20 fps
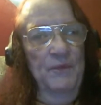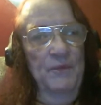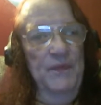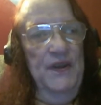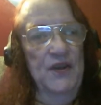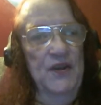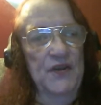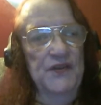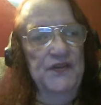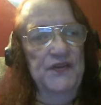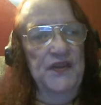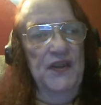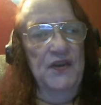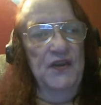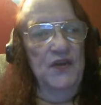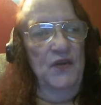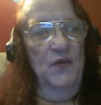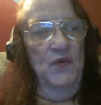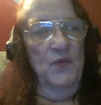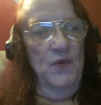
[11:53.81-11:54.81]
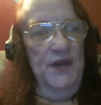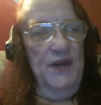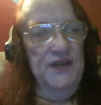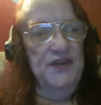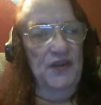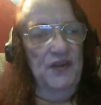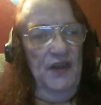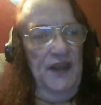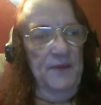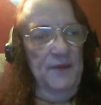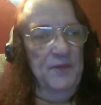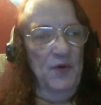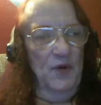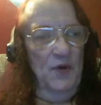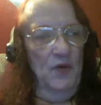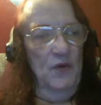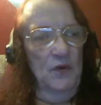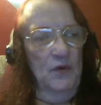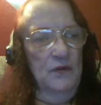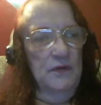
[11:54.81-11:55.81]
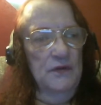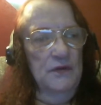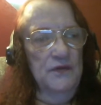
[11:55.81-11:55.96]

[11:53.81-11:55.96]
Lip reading: because they couldn't wait till April